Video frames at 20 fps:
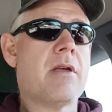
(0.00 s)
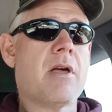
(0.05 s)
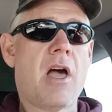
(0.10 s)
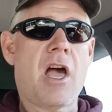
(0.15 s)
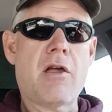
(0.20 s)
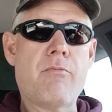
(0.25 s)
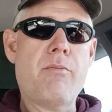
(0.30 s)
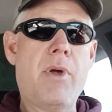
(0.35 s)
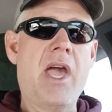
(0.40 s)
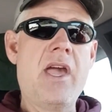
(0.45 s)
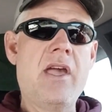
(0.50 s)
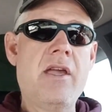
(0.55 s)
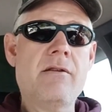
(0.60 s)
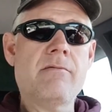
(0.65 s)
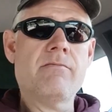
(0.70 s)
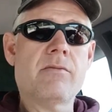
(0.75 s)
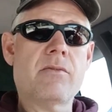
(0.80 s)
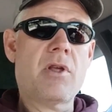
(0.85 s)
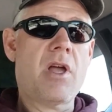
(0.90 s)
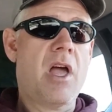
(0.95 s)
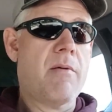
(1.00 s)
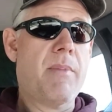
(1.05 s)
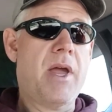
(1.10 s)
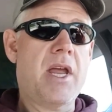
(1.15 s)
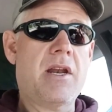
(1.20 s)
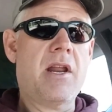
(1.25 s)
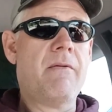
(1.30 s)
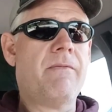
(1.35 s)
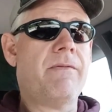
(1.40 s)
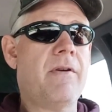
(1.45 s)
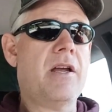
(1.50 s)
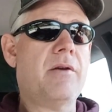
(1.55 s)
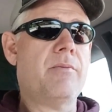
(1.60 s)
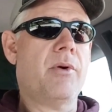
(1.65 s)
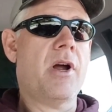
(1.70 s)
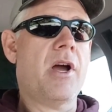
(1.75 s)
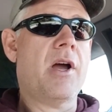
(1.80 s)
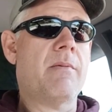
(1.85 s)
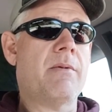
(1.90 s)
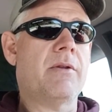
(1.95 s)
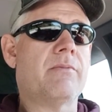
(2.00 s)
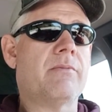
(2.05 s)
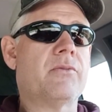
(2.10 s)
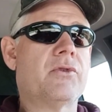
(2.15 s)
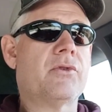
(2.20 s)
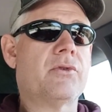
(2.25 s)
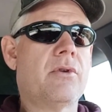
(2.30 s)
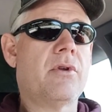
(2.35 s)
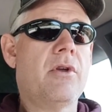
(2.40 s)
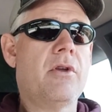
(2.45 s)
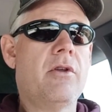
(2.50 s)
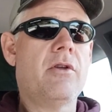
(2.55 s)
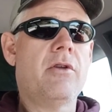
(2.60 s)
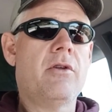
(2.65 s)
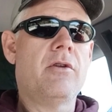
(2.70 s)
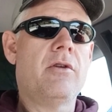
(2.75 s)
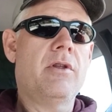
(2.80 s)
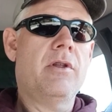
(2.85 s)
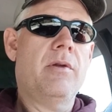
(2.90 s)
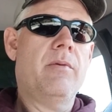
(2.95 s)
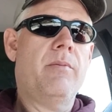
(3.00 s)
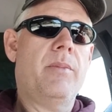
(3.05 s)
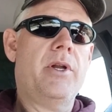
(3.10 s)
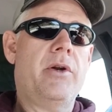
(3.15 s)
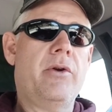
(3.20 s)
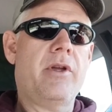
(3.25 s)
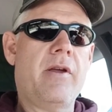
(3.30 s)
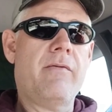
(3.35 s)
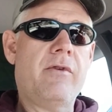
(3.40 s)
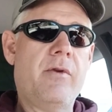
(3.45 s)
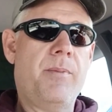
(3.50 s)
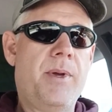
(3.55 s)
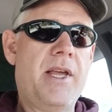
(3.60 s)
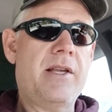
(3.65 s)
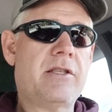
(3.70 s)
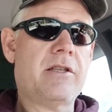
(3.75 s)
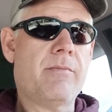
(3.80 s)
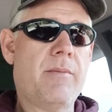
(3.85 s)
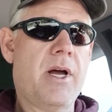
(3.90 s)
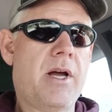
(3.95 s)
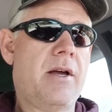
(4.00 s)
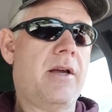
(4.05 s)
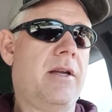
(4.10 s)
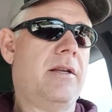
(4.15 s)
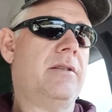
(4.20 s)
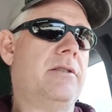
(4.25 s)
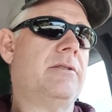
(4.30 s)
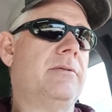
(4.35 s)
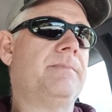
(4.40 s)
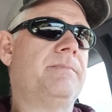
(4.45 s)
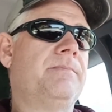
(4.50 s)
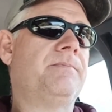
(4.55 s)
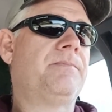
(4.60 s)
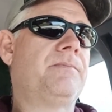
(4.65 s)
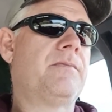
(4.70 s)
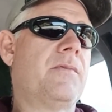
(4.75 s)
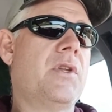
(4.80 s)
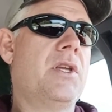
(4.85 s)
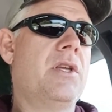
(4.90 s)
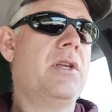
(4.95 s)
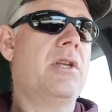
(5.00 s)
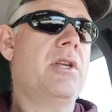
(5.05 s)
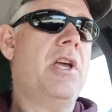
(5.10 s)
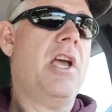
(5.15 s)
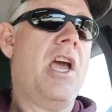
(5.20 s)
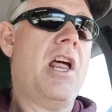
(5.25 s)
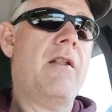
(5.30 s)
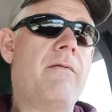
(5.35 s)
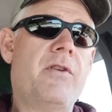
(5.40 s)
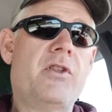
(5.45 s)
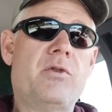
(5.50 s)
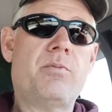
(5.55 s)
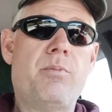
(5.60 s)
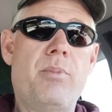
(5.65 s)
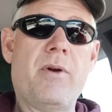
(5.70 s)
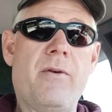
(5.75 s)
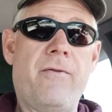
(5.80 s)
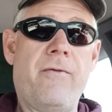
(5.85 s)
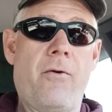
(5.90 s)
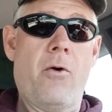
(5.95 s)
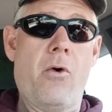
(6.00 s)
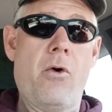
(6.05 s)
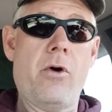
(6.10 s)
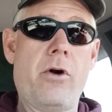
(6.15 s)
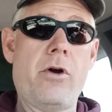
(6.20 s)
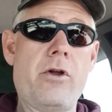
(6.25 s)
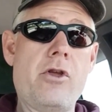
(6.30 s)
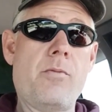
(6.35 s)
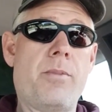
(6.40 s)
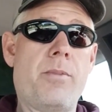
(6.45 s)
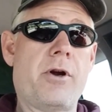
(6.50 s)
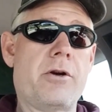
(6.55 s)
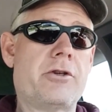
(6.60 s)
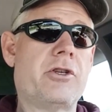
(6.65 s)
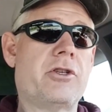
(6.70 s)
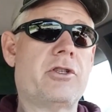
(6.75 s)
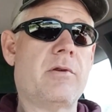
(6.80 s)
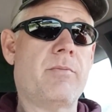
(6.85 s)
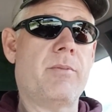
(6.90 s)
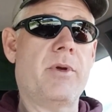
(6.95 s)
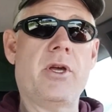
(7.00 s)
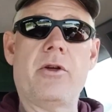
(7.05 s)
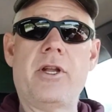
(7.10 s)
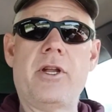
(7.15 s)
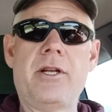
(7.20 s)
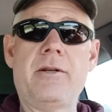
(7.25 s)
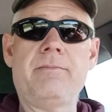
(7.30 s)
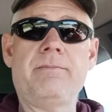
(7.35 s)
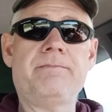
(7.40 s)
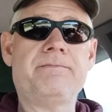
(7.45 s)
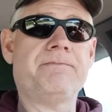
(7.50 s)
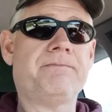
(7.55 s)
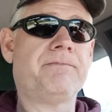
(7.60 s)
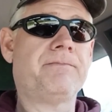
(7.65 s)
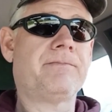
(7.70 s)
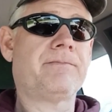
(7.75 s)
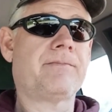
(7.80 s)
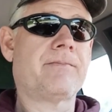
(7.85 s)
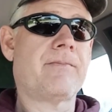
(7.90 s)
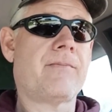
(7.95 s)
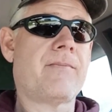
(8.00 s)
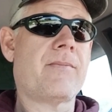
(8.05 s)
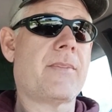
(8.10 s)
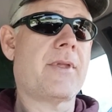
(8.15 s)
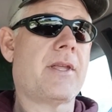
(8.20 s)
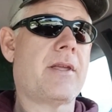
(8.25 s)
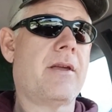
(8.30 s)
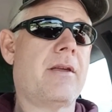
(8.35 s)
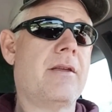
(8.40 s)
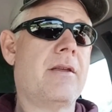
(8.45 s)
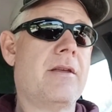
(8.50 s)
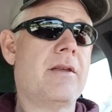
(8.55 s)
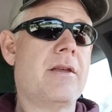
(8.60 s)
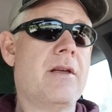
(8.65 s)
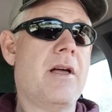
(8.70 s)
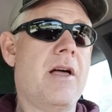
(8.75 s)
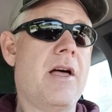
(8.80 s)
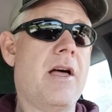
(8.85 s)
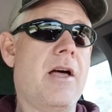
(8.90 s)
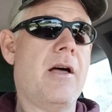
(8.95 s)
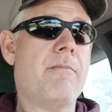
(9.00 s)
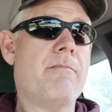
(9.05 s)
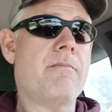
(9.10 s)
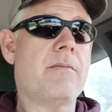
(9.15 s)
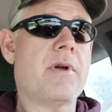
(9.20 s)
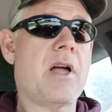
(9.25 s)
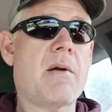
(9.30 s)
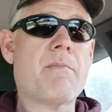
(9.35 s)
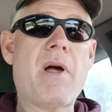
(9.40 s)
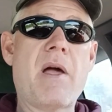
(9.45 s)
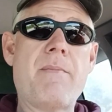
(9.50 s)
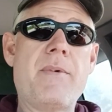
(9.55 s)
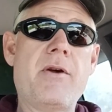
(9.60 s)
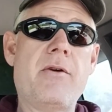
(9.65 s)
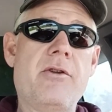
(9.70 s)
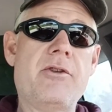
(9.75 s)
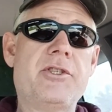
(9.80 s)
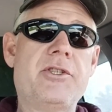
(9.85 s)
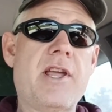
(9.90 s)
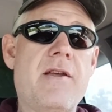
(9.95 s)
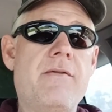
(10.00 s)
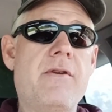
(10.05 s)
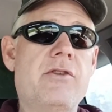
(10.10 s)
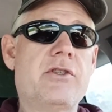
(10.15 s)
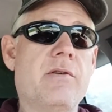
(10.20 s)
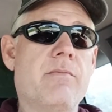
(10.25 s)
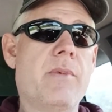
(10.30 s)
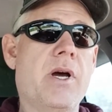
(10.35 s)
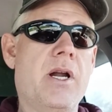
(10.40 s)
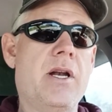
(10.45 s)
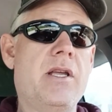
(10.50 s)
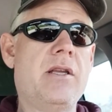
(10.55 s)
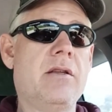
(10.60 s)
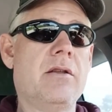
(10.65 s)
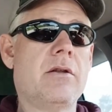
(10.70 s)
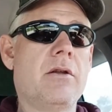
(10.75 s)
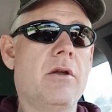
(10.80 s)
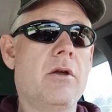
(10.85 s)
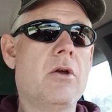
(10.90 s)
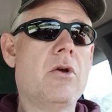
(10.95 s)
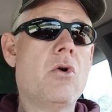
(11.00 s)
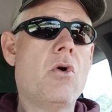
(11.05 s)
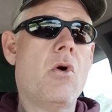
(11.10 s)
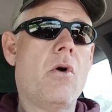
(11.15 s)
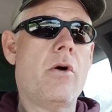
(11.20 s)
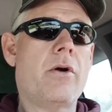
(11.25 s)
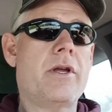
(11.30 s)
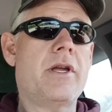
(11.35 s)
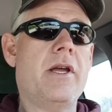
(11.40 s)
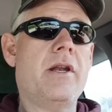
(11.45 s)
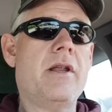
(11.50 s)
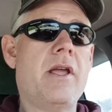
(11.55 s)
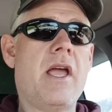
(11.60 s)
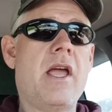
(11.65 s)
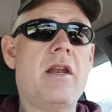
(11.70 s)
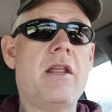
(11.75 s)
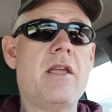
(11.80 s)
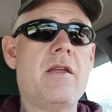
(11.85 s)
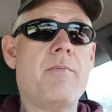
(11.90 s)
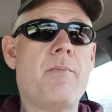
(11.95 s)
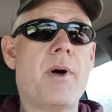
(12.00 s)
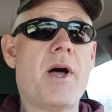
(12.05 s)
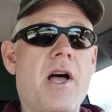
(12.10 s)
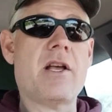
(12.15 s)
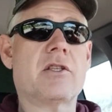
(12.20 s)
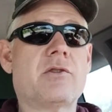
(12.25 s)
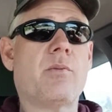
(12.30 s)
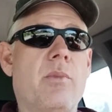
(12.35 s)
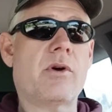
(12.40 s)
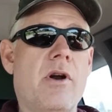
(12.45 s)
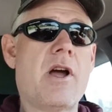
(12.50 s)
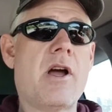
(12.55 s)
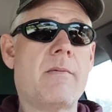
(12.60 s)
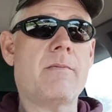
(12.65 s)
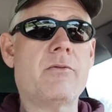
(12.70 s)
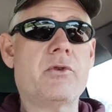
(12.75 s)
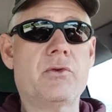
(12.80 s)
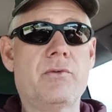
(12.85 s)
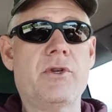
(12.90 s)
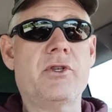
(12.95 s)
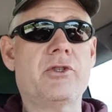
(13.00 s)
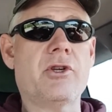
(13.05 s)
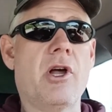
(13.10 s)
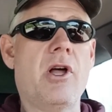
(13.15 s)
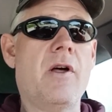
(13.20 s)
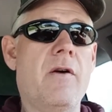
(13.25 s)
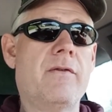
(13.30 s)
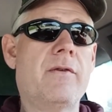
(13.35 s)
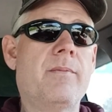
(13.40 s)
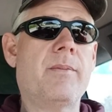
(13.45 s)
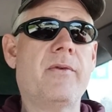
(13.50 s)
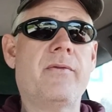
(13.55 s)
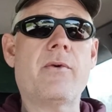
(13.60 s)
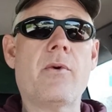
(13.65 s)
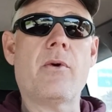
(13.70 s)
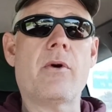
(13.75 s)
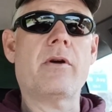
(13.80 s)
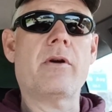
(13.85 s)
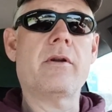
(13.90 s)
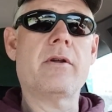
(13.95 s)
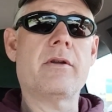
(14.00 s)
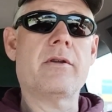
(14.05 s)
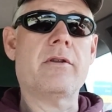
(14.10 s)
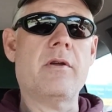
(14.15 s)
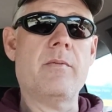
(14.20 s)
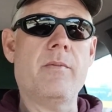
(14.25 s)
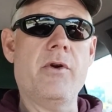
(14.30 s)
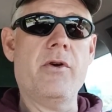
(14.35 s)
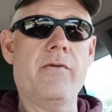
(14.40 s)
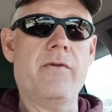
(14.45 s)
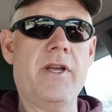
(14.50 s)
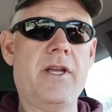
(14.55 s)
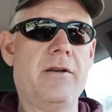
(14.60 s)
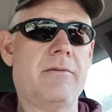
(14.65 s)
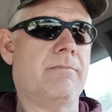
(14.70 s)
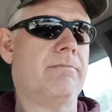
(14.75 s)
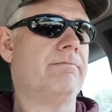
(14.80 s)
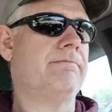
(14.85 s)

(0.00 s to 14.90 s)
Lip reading: I may not find problems, but it'll give you peace of mind. And if it's before you purchase the building, I might be able to save you some money or get any possible problems resolved before you move in.